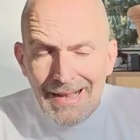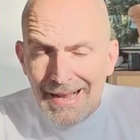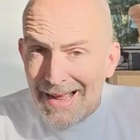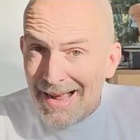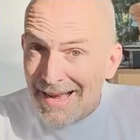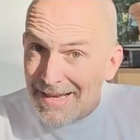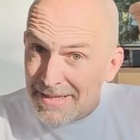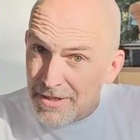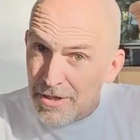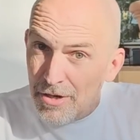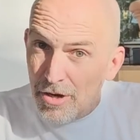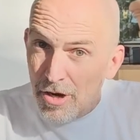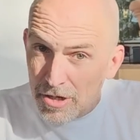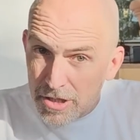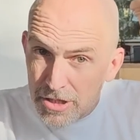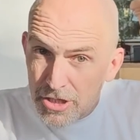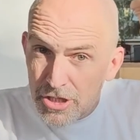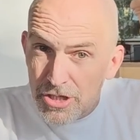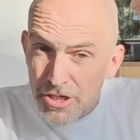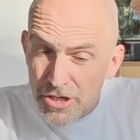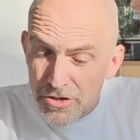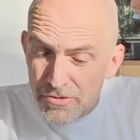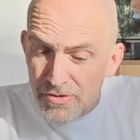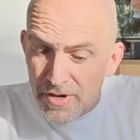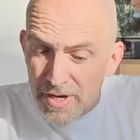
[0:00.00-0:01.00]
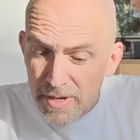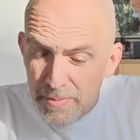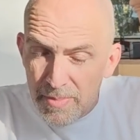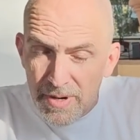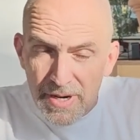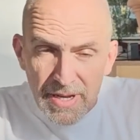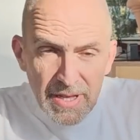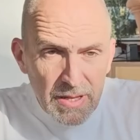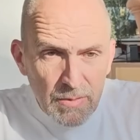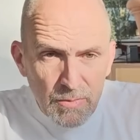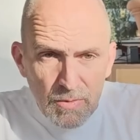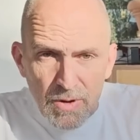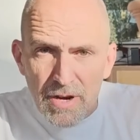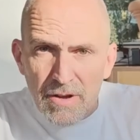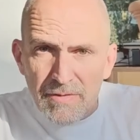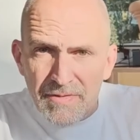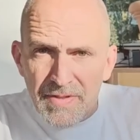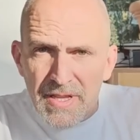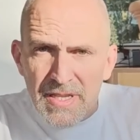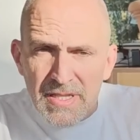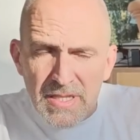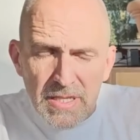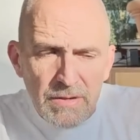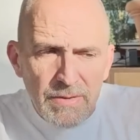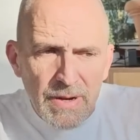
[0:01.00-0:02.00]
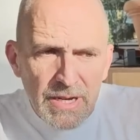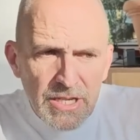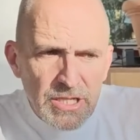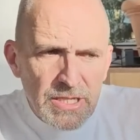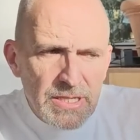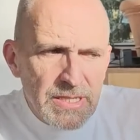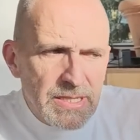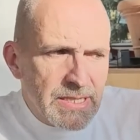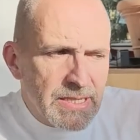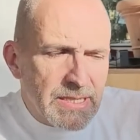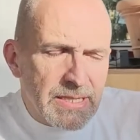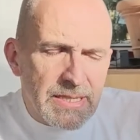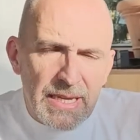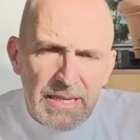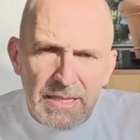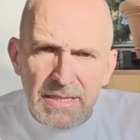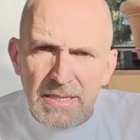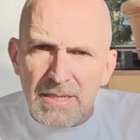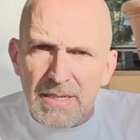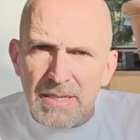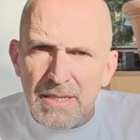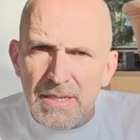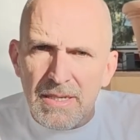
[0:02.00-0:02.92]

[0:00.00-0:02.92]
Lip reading: as an oxygen rebreather. One of these questions that